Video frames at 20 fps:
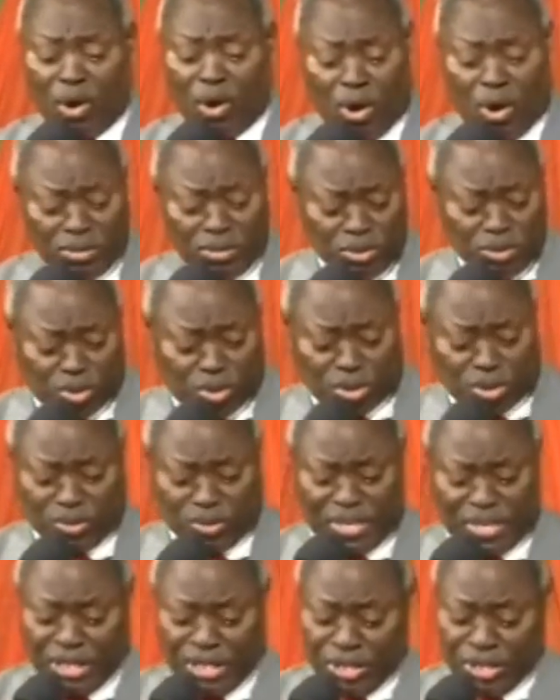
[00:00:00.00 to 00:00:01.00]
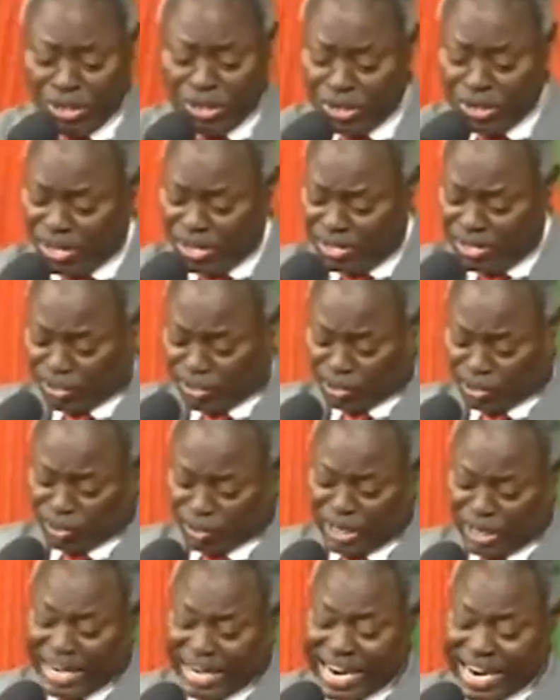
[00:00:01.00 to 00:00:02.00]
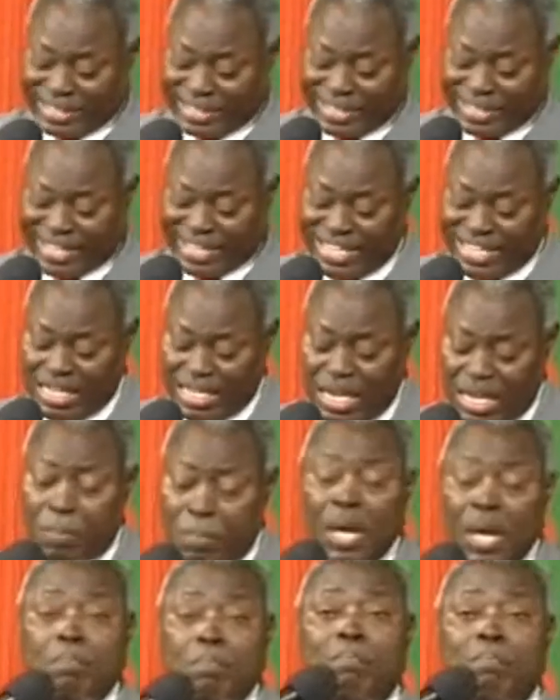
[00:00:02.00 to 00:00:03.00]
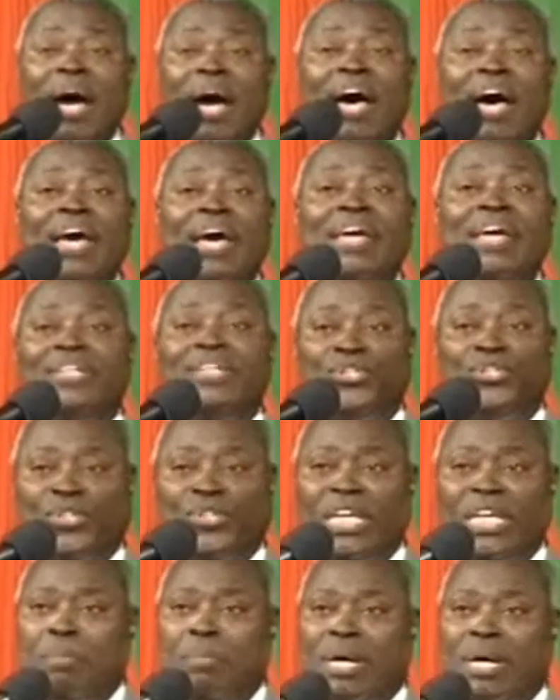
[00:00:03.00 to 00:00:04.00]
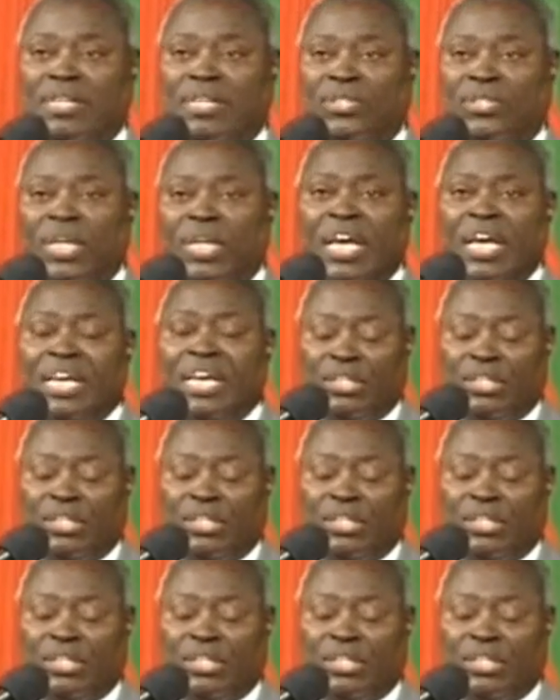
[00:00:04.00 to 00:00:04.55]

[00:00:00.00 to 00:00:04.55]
unto the eunuchs that keep my Sabbath.